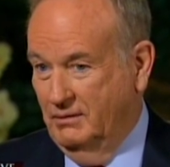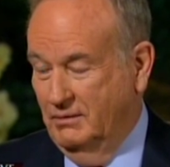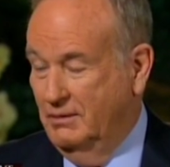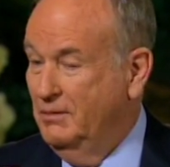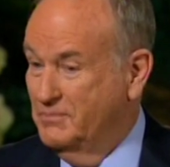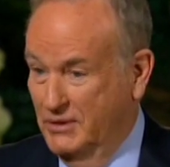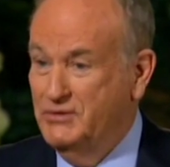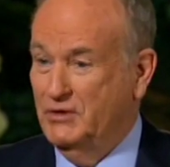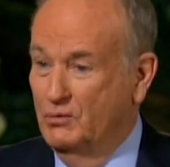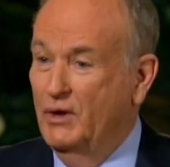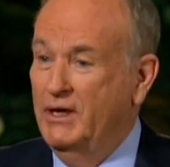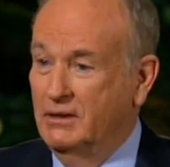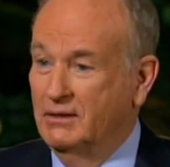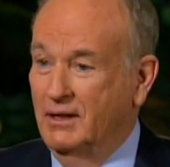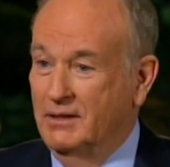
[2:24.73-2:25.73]
You had a busy
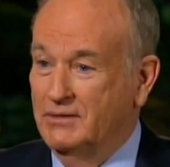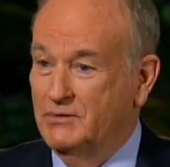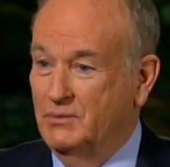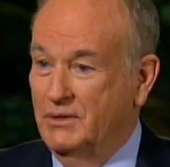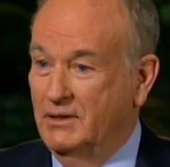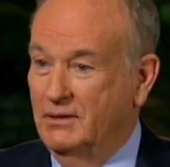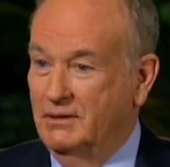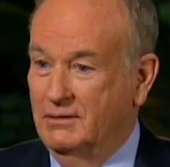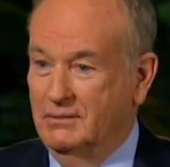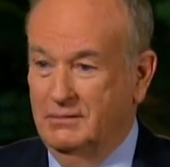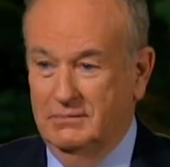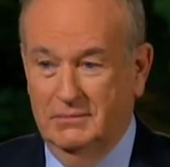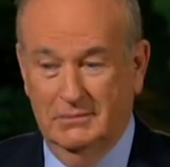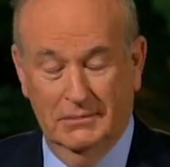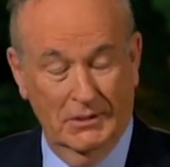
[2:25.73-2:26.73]
week last week. I'm pretty
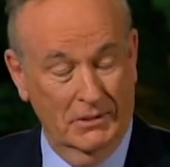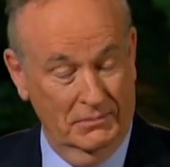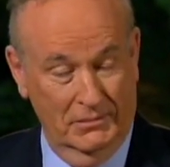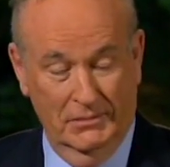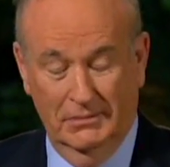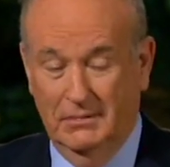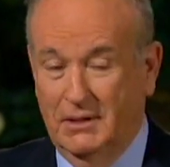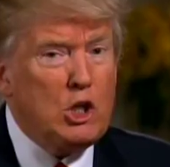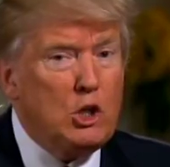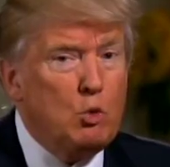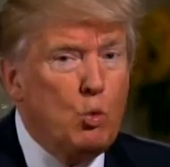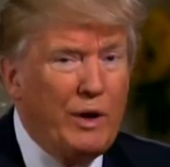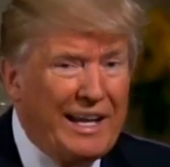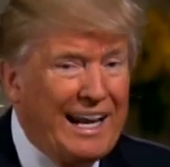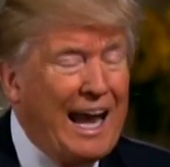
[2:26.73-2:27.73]
busy. Yeah. Busy
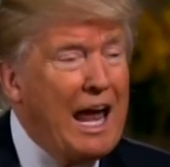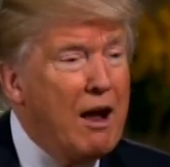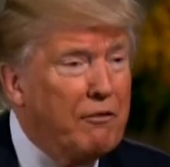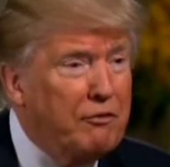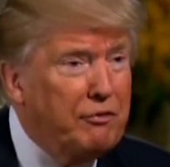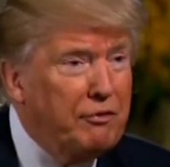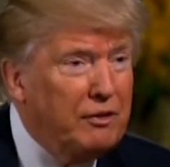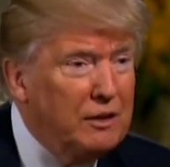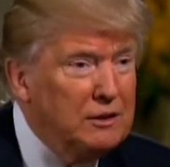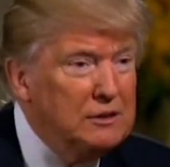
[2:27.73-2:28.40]
week and a half.